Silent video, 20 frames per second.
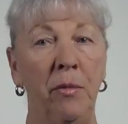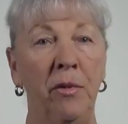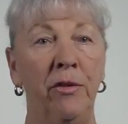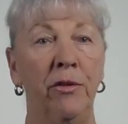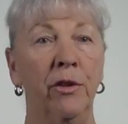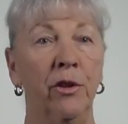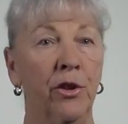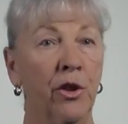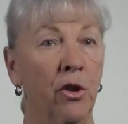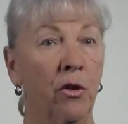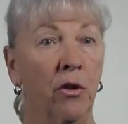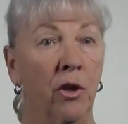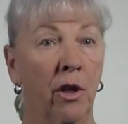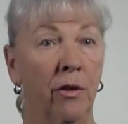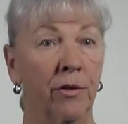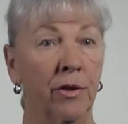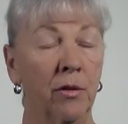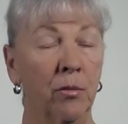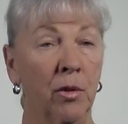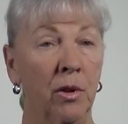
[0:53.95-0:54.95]
me feel so
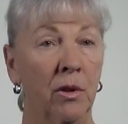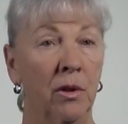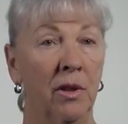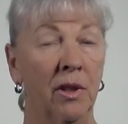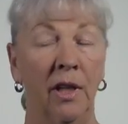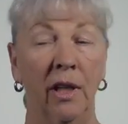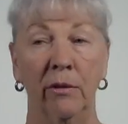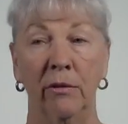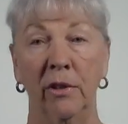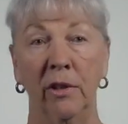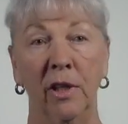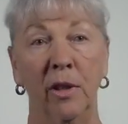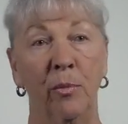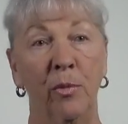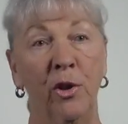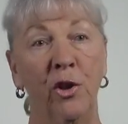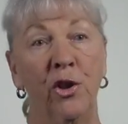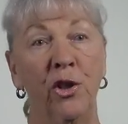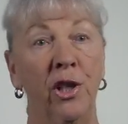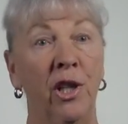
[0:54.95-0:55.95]
comfortable and I really
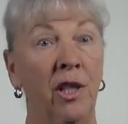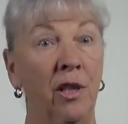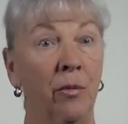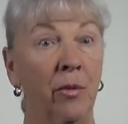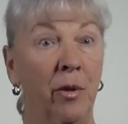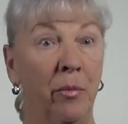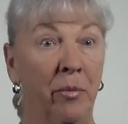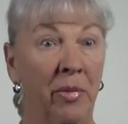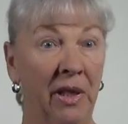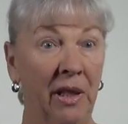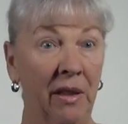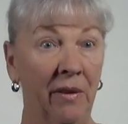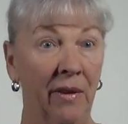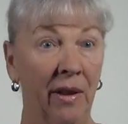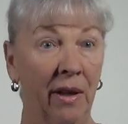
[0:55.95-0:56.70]
appreciated them being